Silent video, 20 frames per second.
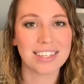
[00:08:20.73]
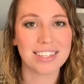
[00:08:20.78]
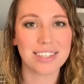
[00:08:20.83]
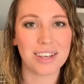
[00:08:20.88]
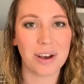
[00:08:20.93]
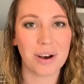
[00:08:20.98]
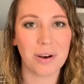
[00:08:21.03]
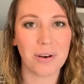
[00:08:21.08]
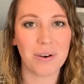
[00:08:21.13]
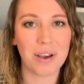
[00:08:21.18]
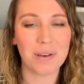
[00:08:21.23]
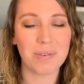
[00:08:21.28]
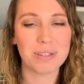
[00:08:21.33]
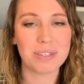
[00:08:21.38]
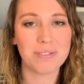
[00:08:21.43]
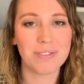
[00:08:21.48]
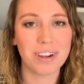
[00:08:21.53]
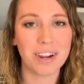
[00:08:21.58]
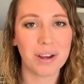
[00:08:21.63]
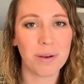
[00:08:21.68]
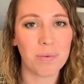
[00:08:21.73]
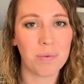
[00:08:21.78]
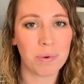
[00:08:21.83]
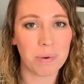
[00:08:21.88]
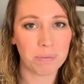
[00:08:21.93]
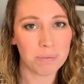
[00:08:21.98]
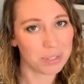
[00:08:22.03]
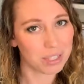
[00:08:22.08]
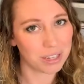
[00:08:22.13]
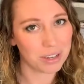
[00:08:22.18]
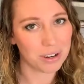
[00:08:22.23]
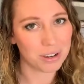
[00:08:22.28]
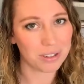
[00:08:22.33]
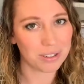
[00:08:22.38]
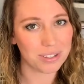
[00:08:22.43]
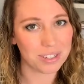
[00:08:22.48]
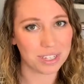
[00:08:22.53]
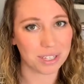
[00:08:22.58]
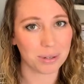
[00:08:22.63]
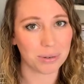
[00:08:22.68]
So it was a very
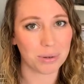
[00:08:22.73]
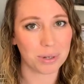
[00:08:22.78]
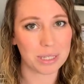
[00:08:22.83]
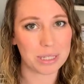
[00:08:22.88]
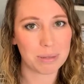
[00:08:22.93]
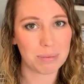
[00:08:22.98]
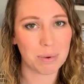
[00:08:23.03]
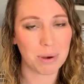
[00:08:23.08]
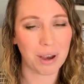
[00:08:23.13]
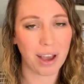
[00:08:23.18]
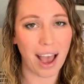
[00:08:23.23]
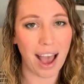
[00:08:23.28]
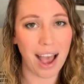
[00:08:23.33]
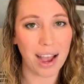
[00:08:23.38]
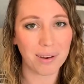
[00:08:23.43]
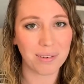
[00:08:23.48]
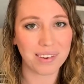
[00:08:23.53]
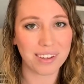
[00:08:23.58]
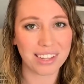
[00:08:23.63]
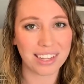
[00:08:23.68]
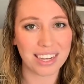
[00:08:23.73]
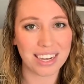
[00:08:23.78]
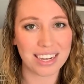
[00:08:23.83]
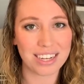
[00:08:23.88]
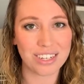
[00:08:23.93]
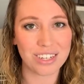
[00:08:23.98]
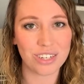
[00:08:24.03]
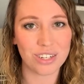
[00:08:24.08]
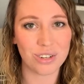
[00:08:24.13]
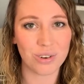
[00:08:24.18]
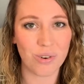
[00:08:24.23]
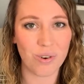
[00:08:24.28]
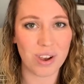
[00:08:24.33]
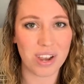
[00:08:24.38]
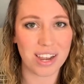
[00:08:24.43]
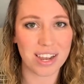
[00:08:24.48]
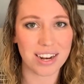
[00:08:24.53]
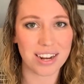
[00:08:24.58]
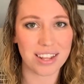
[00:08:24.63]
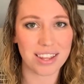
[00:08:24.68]
whimsical children's book. I really
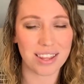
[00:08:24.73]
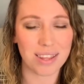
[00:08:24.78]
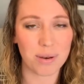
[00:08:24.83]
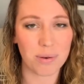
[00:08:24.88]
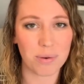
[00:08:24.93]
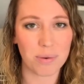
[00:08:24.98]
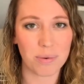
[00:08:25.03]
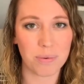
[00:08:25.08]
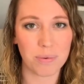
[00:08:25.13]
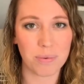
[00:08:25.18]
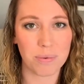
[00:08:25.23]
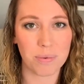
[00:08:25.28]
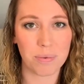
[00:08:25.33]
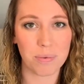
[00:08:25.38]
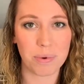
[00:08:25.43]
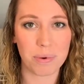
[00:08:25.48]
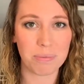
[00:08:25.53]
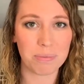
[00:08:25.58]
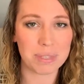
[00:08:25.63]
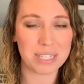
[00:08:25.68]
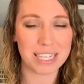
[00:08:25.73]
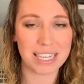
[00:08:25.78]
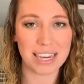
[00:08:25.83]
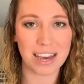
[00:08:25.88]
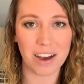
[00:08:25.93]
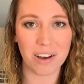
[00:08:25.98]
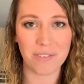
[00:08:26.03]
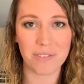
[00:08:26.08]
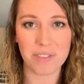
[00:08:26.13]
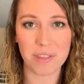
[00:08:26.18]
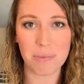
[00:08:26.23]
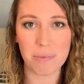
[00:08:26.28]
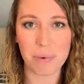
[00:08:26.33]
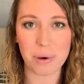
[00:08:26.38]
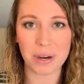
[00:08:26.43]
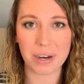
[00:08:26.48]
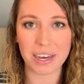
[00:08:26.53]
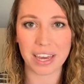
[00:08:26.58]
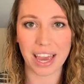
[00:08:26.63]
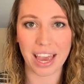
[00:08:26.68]
enjoyed the whimsy of the
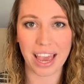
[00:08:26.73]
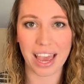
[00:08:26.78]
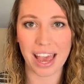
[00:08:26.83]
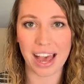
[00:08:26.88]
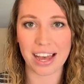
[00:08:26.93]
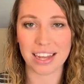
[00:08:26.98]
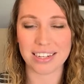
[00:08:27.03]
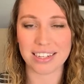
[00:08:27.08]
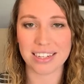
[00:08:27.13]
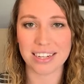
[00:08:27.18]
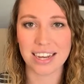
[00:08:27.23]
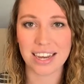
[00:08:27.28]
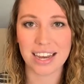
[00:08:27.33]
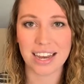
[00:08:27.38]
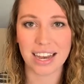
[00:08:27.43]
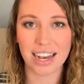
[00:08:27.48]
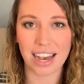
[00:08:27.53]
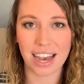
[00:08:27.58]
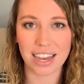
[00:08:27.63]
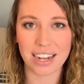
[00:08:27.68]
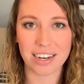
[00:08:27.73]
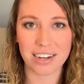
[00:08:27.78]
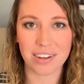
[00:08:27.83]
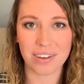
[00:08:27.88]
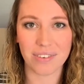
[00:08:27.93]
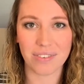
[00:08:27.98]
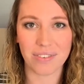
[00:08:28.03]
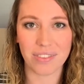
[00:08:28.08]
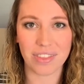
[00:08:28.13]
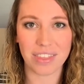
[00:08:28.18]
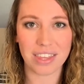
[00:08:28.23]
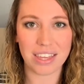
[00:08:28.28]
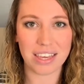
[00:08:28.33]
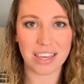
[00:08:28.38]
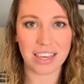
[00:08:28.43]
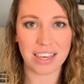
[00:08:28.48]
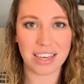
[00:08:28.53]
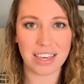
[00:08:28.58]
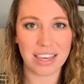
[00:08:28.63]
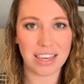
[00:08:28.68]
book and kind of
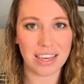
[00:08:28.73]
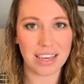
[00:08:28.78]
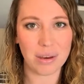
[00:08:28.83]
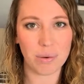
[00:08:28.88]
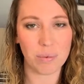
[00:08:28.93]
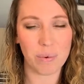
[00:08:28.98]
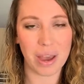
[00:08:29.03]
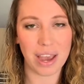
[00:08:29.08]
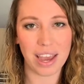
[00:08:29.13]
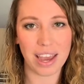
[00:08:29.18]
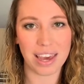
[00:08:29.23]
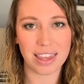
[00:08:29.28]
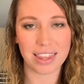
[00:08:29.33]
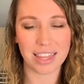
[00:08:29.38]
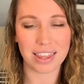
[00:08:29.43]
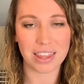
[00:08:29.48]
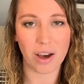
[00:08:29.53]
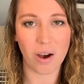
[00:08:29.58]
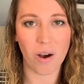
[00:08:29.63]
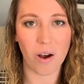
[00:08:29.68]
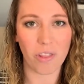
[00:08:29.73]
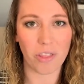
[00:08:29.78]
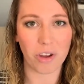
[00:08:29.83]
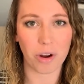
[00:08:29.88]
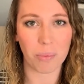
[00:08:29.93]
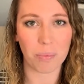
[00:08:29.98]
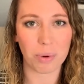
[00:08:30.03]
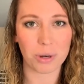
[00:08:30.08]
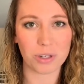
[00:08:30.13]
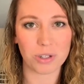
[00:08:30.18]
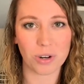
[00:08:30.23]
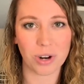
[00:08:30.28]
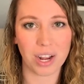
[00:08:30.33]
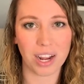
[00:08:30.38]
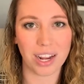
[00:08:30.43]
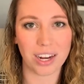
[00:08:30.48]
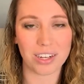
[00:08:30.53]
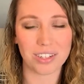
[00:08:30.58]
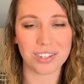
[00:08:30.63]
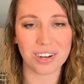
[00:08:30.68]
the way that the author
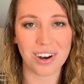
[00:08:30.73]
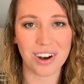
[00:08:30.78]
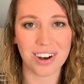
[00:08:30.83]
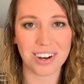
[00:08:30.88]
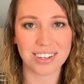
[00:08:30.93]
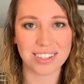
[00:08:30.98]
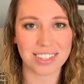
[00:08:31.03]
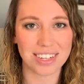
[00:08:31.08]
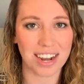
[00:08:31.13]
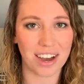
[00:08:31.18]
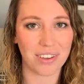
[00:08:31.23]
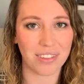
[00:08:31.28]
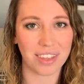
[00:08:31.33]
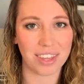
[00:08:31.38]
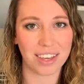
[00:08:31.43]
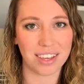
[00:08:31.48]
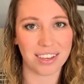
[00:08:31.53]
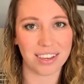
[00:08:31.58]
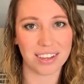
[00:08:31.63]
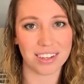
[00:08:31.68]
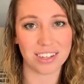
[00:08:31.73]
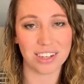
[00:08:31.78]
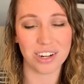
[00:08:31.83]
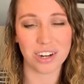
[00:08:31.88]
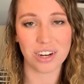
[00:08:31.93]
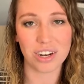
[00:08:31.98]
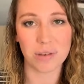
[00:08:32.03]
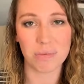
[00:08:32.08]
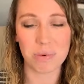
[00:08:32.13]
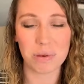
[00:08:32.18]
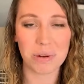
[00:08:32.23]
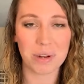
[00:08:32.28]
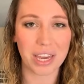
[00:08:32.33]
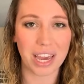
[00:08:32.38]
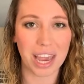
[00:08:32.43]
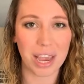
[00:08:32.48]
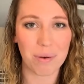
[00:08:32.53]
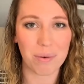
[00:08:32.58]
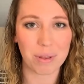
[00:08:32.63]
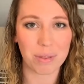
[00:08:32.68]
portrayed dogs and how they could
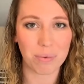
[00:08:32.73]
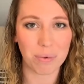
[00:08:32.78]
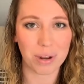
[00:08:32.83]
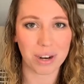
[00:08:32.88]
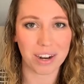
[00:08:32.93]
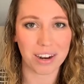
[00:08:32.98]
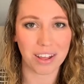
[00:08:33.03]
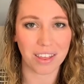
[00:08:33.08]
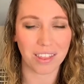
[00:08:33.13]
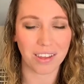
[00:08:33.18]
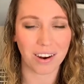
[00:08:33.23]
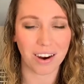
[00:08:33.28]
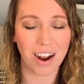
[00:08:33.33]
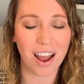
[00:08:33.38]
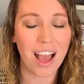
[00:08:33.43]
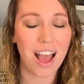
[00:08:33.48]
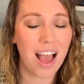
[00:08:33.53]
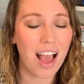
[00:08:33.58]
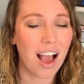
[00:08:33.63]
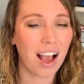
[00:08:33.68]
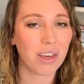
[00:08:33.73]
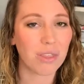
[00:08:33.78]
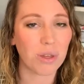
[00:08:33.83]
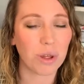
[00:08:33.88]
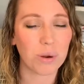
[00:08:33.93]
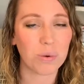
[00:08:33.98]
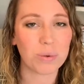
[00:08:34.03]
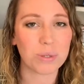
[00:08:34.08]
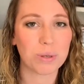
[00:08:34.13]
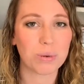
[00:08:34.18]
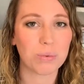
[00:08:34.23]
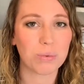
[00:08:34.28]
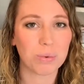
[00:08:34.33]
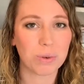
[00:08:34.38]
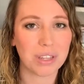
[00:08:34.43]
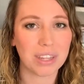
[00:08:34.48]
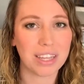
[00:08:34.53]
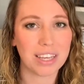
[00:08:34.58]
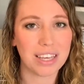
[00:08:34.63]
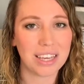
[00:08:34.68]
communicate with one another. I thought it was a
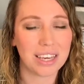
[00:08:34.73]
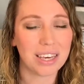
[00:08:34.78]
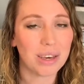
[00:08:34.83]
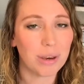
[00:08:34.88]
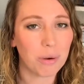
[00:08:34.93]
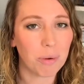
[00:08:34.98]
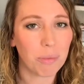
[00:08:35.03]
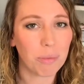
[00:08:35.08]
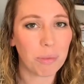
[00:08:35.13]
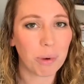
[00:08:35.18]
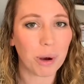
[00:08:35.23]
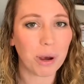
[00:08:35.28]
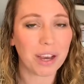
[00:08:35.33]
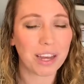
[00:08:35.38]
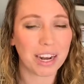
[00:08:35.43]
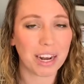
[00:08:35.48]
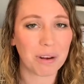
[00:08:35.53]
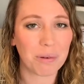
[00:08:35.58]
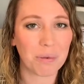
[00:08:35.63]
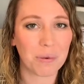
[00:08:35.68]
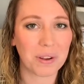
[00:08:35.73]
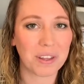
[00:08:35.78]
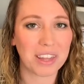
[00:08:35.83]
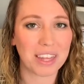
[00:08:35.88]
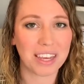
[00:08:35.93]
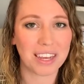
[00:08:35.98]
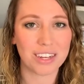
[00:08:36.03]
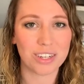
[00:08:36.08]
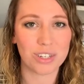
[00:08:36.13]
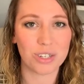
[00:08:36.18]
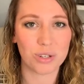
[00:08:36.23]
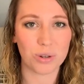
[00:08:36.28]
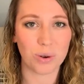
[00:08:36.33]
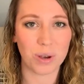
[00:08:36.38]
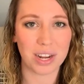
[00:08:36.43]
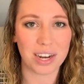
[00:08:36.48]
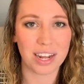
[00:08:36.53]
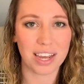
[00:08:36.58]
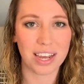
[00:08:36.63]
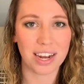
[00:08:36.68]
really cute book, and I really
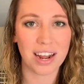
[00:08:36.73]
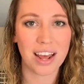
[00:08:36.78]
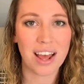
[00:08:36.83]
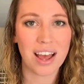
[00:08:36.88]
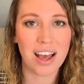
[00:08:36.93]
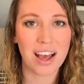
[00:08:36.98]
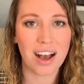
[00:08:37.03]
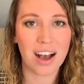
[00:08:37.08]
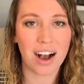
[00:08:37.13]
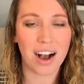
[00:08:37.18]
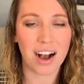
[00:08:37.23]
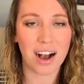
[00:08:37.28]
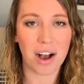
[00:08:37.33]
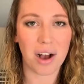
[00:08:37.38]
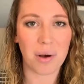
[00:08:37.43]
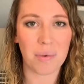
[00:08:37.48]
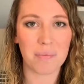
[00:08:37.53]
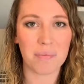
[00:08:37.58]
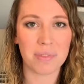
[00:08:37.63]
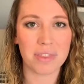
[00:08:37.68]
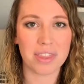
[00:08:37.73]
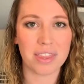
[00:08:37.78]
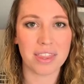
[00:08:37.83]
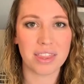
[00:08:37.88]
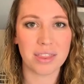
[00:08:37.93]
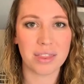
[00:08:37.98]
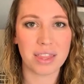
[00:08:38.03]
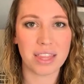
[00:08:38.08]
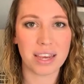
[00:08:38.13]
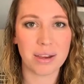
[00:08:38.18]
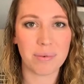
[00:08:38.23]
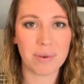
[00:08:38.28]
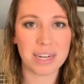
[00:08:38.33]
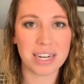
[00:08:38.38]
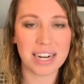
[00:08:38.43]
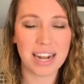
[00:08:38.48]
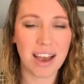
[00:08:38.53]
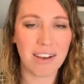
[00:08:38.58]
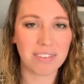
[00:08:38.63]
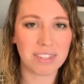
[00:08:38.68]
enjoyed it. We
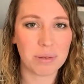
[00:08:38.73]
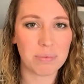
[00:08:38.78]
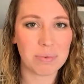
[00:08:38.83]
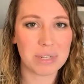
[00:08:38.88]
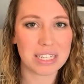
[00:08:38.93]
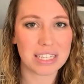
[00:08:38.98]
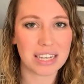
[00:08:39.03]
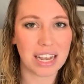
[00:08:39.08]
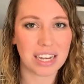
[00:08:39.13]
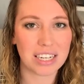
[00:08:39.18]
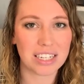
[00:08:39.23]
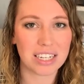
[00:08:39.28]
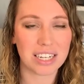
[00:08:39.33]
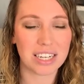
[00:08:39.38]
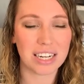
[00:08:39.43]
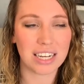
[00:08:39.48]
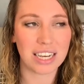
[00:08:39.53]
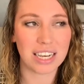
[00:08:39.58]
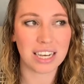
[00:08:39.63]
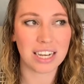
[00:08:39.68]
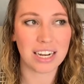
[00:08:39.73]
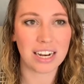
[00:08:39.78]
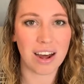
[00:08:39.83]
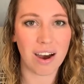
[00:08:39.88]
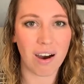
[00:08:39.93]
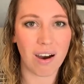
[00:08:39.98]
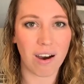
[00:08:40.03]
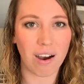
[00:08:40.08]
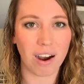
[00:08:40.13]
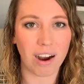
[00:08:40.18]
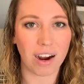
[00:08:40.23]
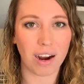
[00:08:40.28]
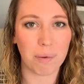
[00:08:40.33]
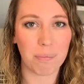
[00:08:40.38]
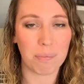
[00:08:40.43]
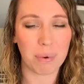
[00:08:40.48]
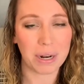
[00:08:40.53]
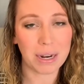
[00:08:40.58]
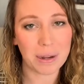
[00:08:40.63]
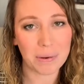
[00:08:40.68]
did have some discussion in our
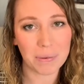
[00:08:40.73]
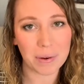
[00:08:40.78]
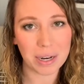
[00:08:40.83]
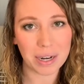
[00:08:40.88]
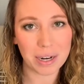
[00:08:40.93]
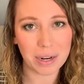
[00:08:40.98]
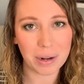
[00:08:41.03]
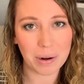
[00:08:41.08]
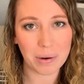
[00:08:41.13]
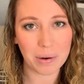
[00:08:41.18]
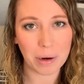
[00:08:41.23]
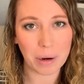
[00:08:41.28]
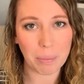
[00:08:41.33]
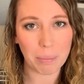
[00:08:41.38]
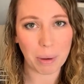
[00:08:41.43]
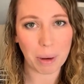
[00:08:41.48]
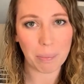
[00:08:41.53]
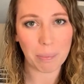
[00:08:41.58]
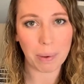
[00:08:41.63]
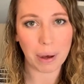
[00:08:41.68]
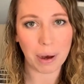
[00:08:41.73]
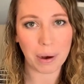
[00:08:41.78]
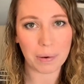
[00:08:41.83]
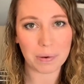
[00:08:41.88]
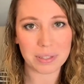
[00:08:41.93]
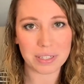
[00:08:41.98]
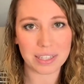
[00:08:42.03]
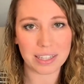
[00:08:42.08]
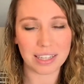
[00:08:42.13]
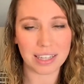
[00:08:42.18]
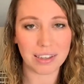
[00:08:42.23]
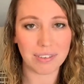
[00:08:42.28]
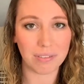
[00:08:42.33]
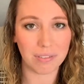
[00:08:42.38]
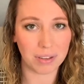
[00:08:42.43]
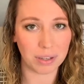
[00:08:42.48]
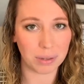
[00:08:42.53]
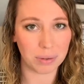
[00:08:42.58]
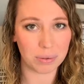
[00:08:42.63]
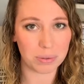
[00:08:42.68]
buddy read group about the
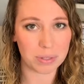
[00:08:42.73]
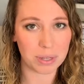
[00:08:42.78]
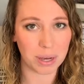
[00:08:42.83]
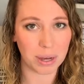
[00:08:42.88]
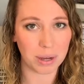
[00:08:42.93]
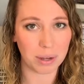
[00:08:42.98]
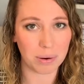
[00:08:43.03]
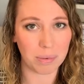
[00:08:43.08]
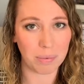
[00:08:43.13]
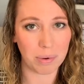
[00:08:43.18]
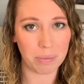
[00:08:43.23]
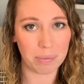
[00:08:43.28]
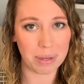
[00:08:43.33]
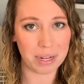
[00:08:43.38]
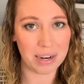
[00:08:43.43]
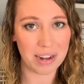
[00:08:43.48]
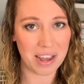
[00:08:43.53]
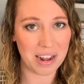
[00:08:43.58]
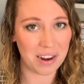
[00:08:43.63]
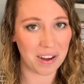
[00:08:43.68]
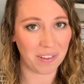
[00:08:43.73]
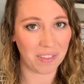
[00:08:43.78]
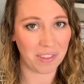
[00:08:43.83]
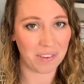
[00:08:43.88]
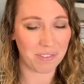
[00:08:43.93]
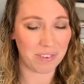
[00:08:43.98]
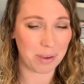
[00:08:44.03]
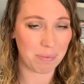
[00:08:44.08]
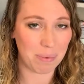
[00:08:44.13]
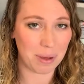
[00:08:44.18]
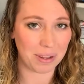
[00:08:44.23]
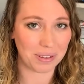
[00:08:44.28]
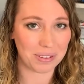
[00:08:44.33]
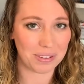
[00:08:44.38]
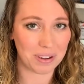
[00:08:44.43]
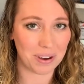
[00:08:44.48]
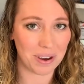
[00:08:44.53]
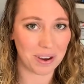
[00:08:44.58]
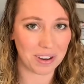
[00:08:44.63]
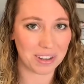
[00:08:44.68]
views on women and on the female
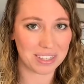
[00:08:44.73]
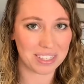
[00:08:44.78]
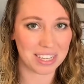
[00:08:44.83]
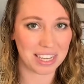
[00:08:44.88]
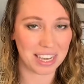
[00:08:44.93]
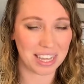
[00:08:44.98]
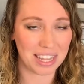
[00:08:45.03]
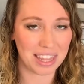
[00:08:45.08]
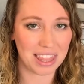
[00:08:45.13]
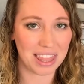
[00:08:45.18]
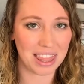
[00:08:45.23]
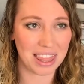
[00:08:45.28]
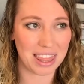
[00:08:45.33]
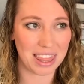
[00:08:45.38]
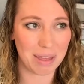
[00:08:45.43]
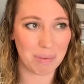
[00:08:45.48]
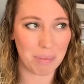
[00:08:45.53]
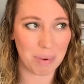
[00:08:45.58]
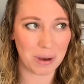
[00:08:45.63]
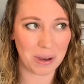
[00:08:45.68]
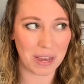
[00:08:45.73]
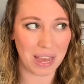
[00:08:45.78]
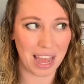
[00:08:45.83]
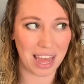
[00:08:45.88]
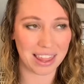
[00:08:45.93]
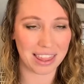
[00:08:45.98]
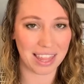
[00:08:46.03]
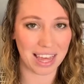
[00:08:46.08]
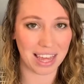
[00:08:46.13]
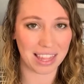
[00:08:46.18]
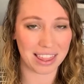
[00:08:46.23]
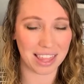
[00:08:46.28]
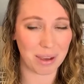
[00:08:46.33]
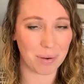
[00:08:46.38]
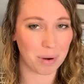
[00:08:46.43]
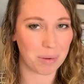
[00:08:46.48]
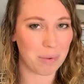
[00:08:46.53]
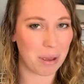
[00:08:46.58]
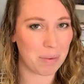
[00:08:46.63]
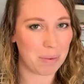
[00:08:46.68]
dogs in the book, and that
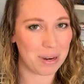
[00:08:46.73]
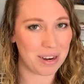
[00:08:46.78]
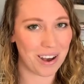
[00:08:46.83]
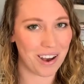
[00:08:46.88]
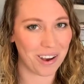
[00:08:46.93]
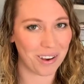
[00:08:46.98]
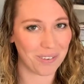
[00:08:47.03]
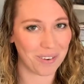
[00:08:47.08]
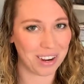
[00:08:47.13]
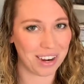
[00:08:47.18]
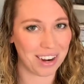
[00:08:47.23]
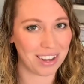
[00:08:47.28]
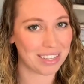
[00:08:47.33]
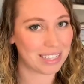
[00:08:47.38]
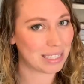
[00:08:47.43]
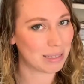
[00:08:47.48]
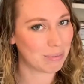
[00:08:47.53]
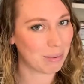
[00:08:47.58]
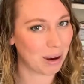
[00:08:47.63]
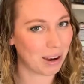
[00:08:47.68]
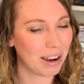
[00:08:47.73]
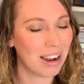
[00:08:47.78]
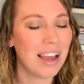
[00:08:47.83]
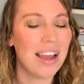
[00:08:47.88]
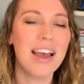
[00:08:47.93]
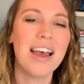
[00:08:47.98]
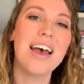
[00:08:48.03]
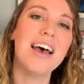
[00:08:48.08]
they were maybe not quite as smart